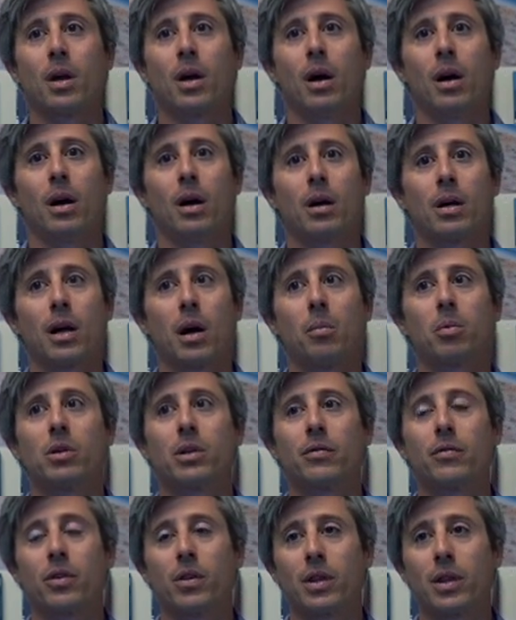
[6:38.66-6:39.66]
a couple
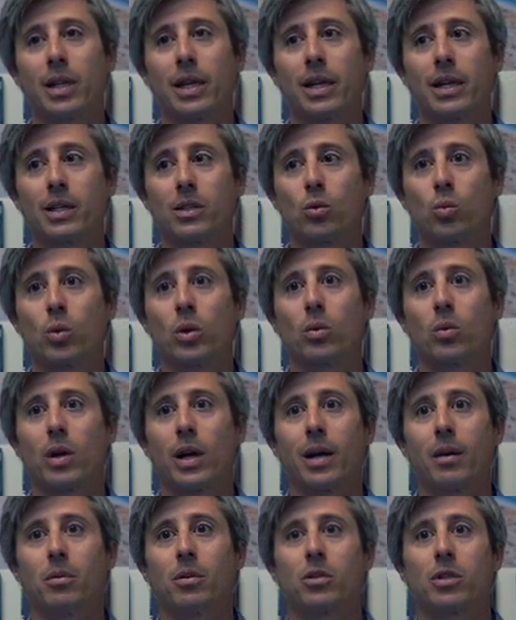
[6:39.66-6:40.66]
different things. We were
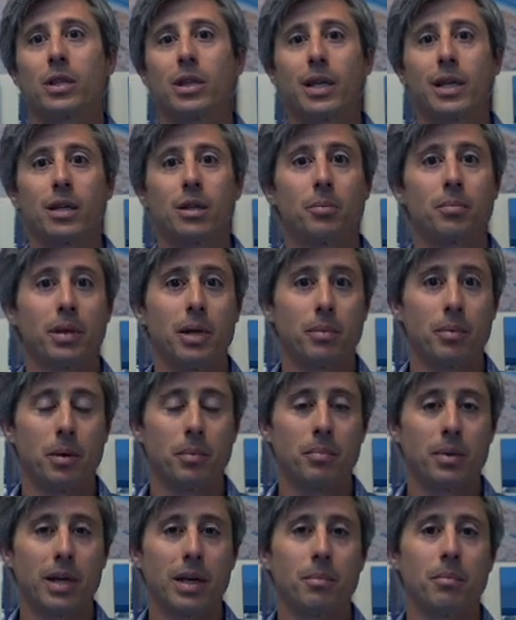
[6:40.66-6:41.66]
able to get the
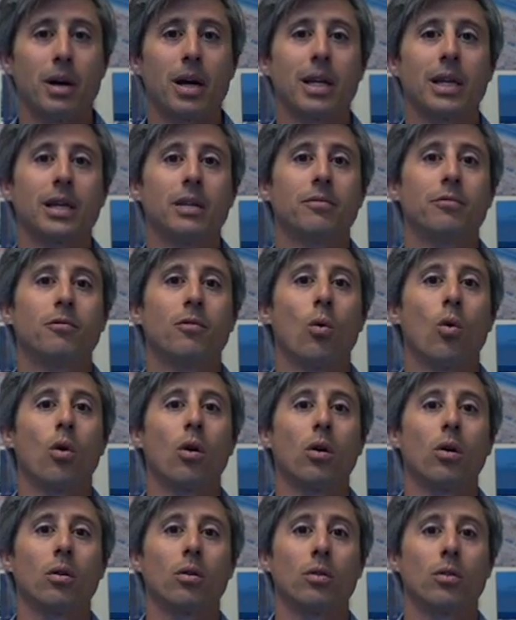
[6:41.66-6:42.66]
PPP money
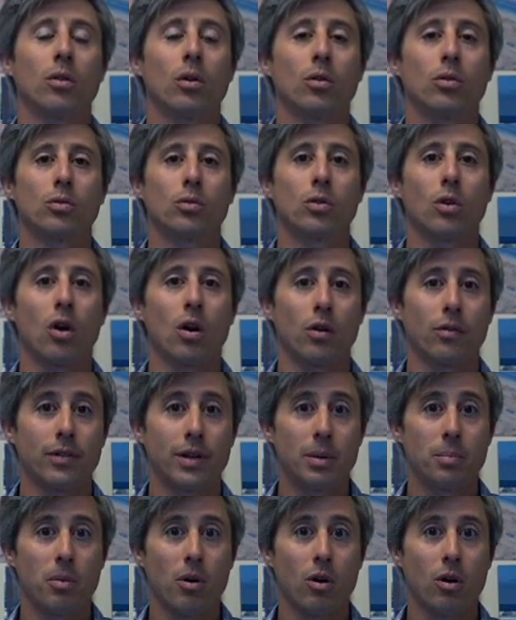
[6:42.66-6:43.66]
for those
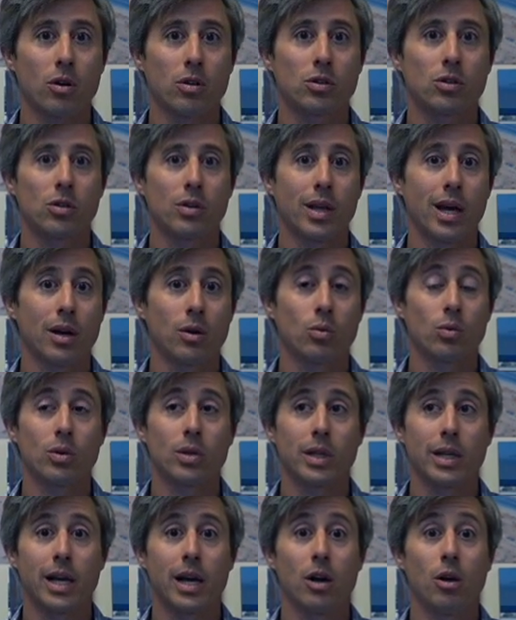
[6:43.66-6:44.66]
RV parks, so that'll
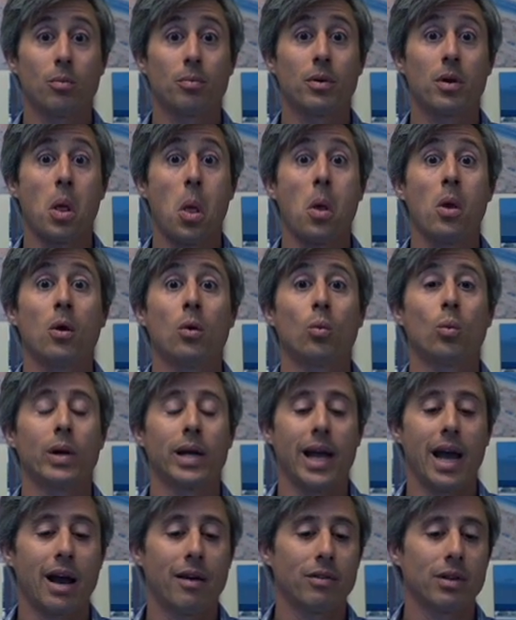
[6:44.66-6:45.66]
really help.
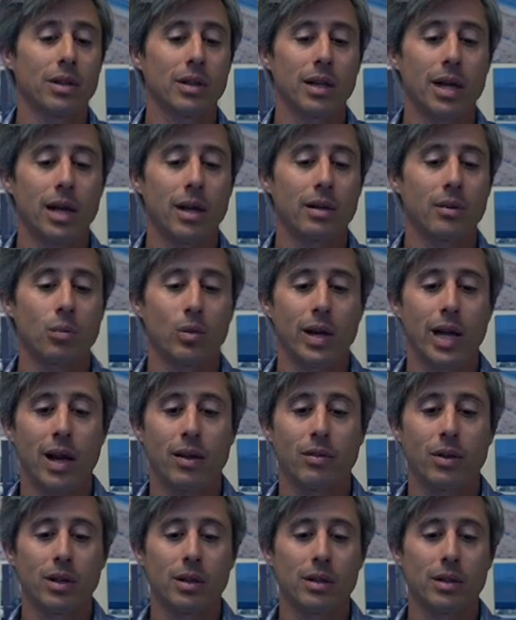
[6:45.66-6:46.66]
We haven't
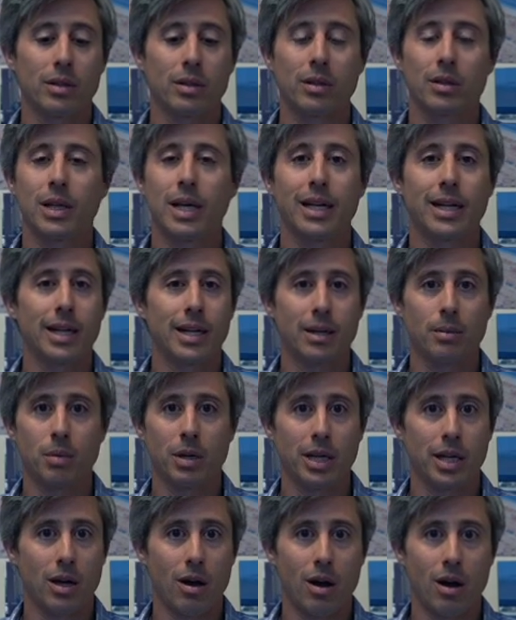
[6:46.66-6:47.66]
laid
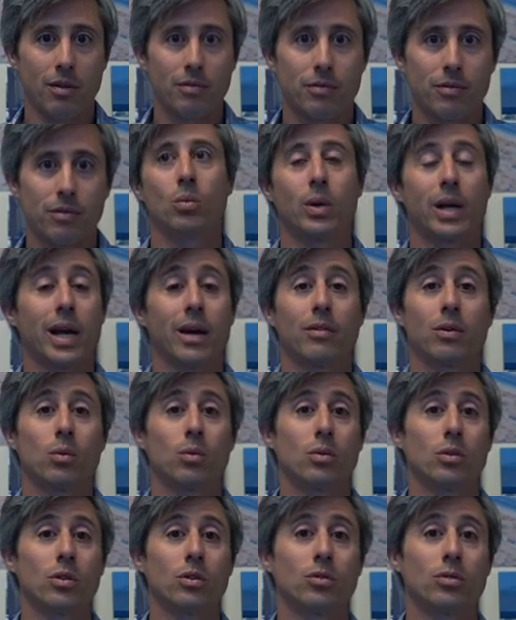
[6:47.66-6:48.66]
anybody off. We haven't
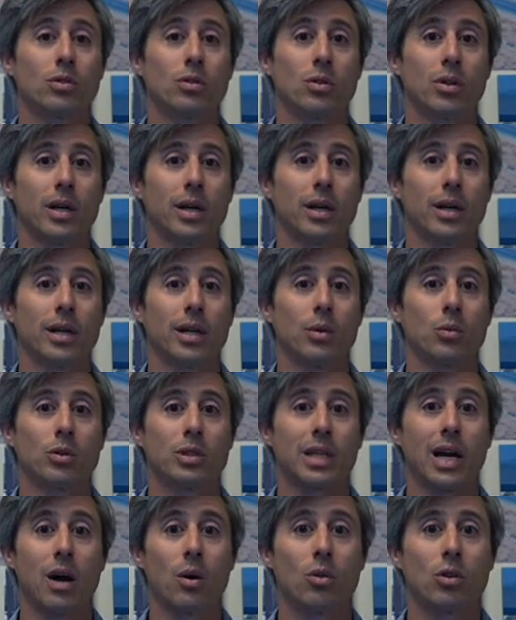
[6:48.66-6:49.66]
reduced
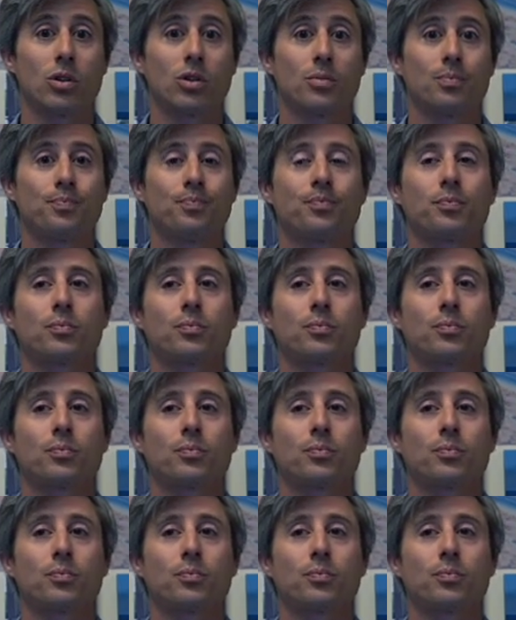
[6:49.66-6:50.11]
anyone's hours.